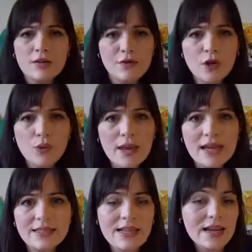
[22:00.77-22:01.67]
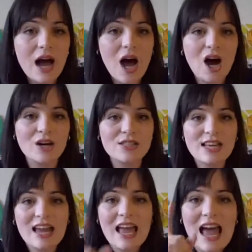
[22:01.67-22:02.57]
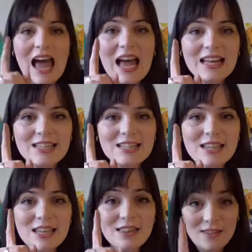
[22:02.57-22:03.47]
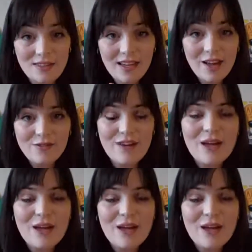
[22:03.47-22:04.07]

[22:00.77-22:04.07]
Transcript: for creating art? And the thing I